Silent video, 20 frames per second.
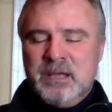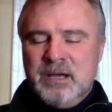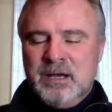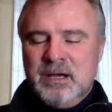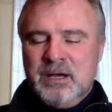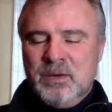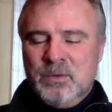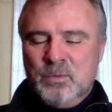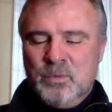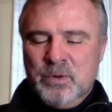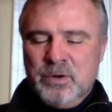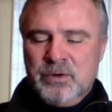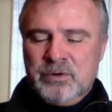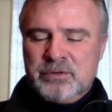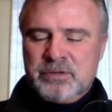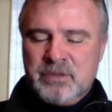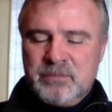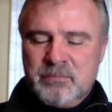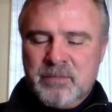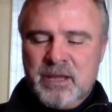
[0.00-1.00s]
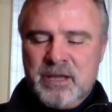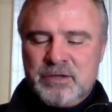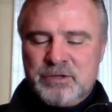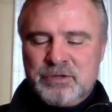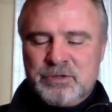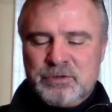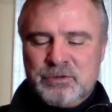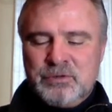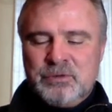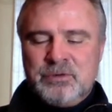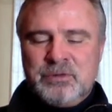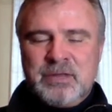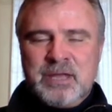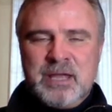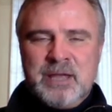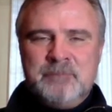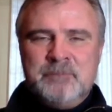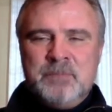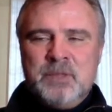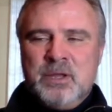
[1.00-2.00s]
We're to make sure
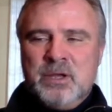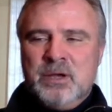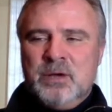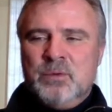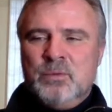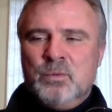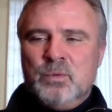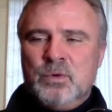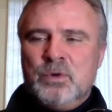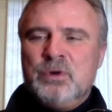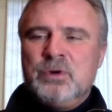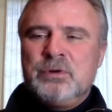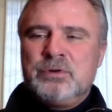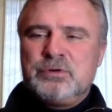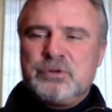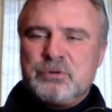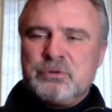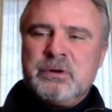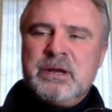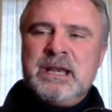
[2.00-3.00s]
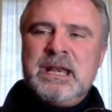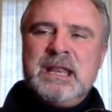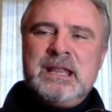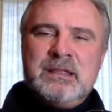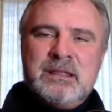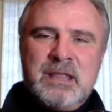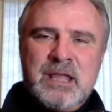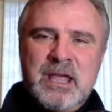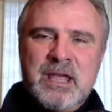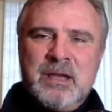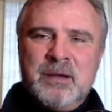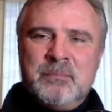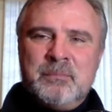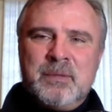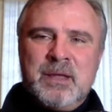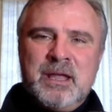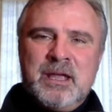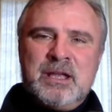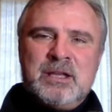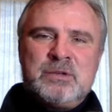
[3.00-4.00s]
that we're treating them
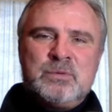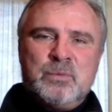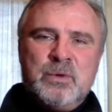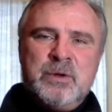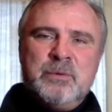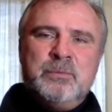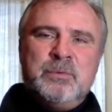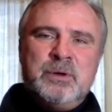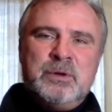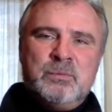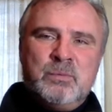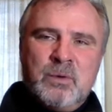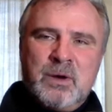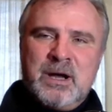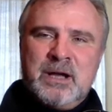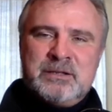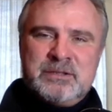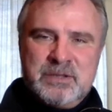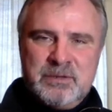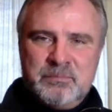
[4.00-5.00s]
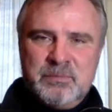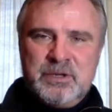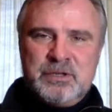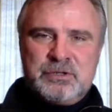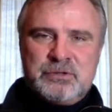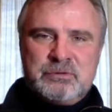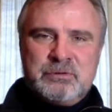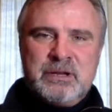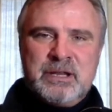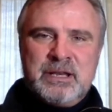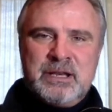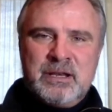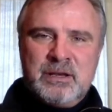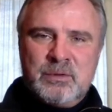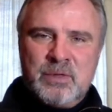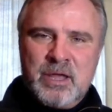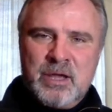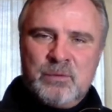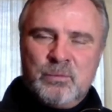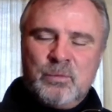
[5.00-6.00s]
as we would want to be
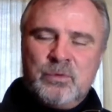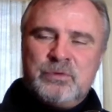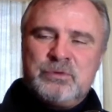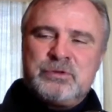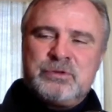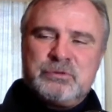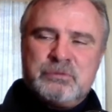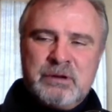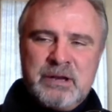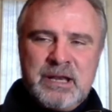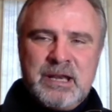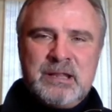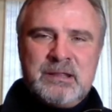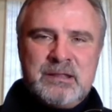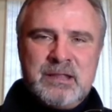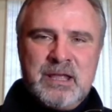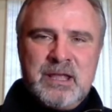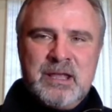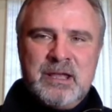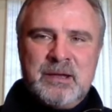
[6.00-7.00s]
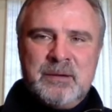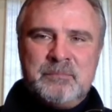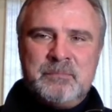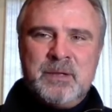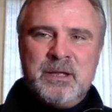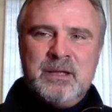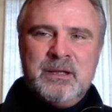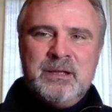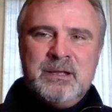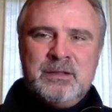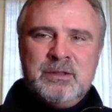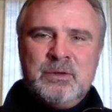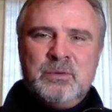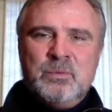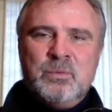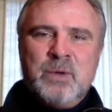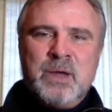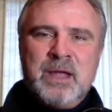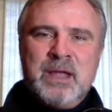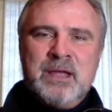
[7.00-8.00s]
treated, that we're treating them the
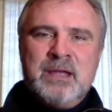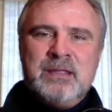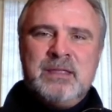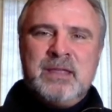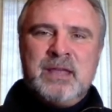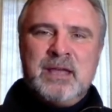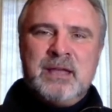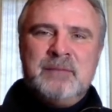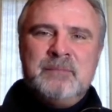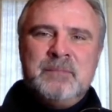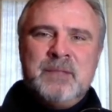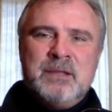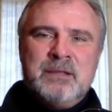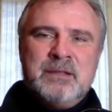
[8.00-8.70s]
way that